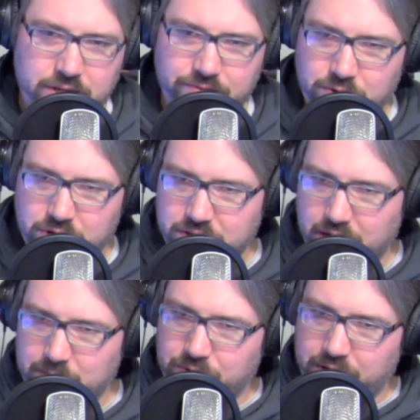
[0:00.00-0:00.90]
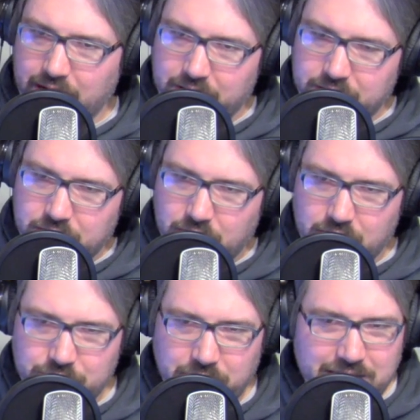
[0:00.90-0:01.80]
Of course, our boy Alex
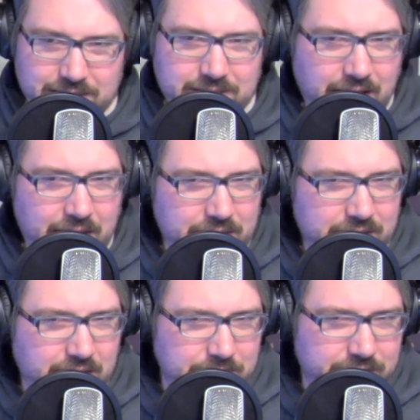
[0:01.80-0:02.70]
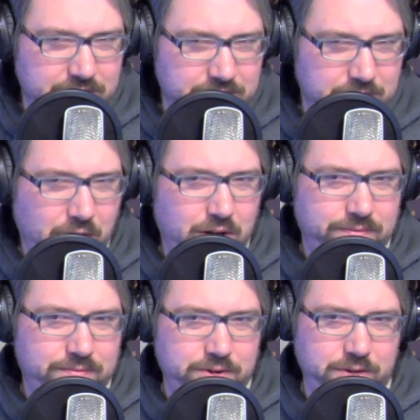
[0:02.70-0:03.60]
Cars. I believe there's some
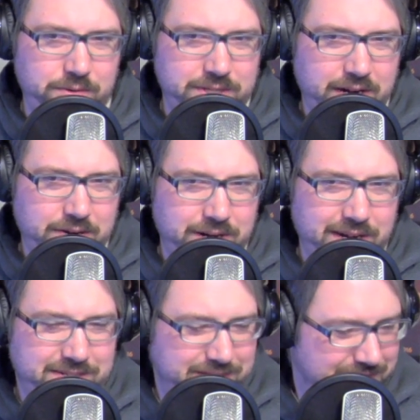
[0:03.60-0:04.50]
art for you. Is that correct?